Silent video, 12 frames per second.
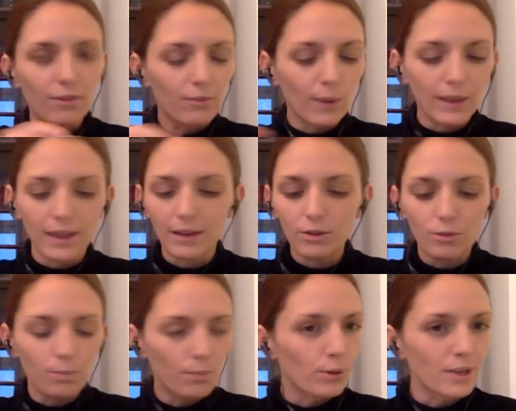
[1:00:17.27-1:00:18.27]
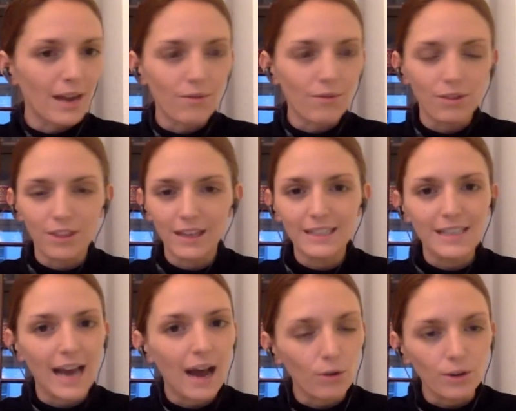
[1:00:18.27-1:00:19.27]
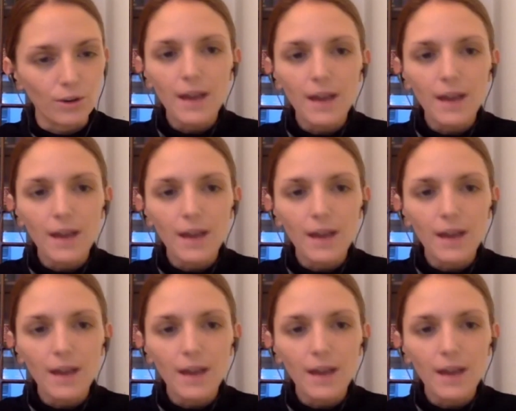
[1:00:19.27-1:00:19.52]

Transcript: they put everything down.